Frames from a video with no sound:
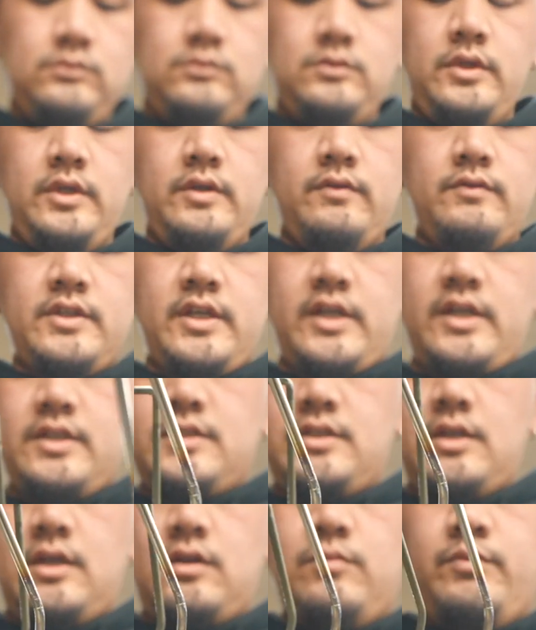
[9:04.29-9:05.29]
It was like a
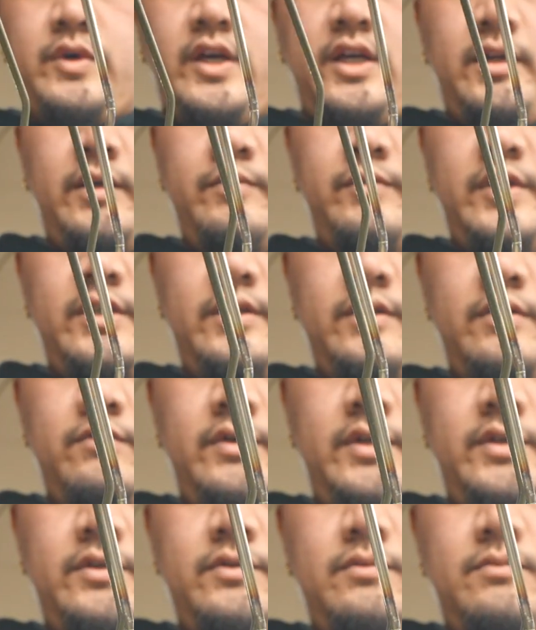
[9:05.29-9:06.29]
subtle bend, I bent it
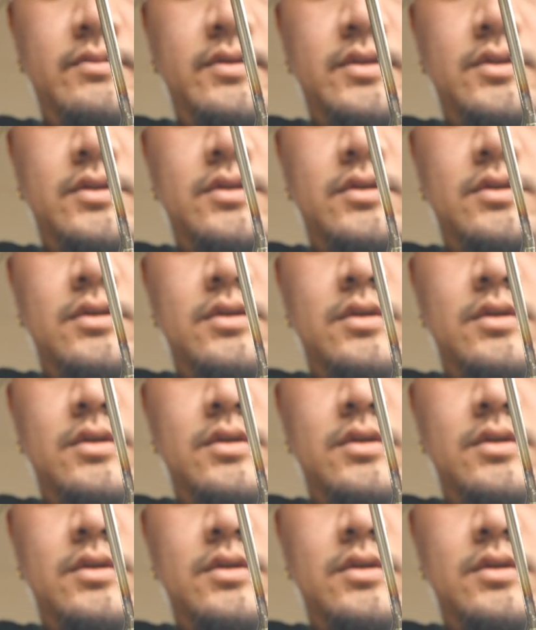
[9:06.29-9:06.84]
way too much.